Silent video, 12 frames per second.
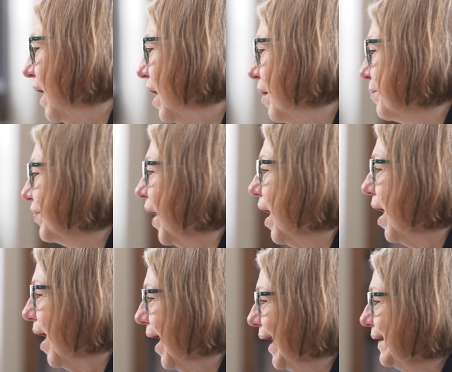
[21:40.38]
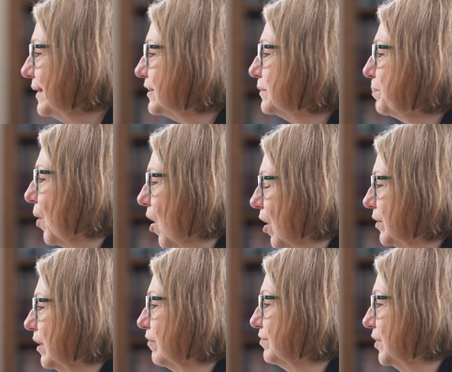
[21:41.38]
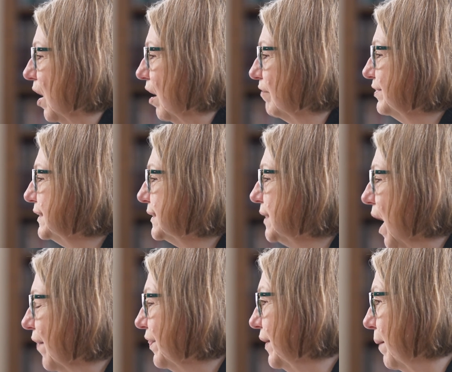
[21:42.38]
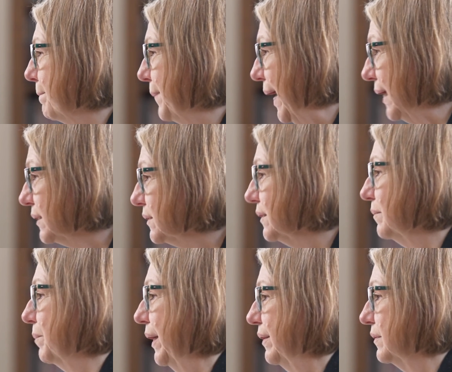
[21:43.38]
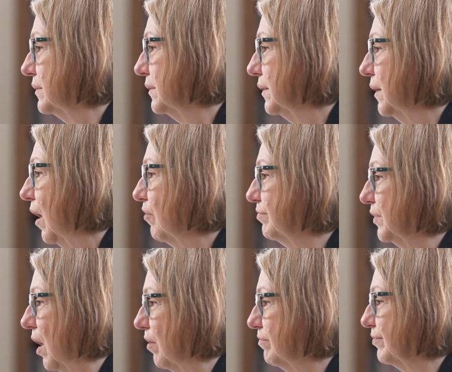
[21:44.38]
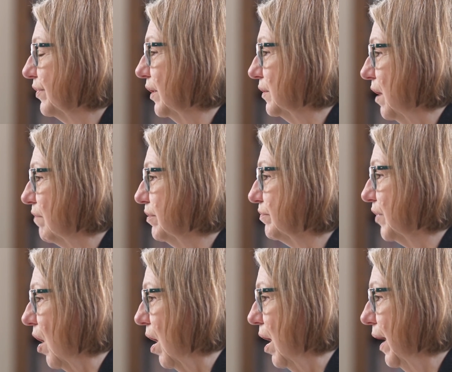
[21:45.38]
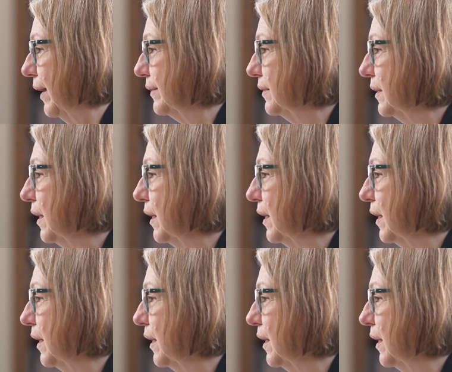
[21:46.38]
um, the highest part of love is not the abandonment of love for the love of God,